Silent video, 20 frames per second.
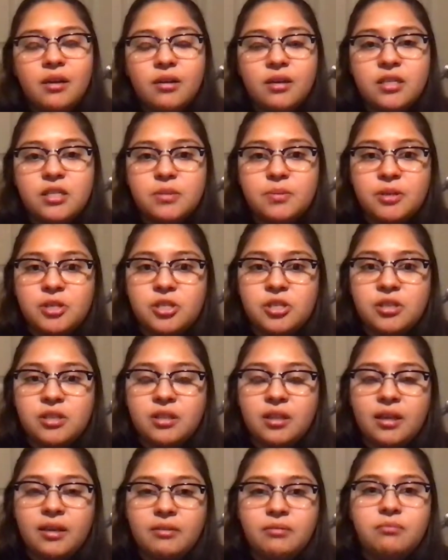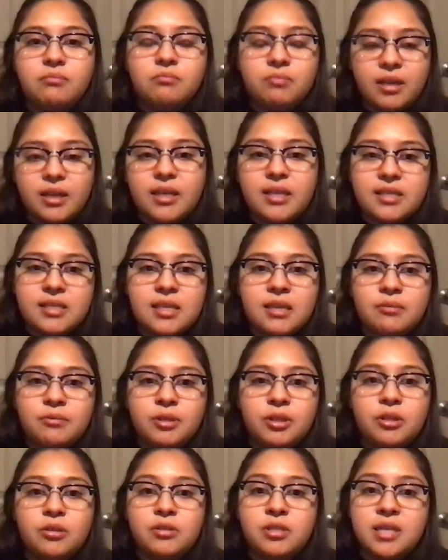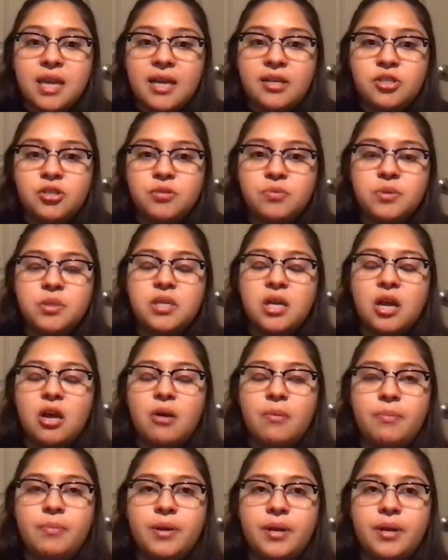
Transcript: especially like like I said with those tantrums to help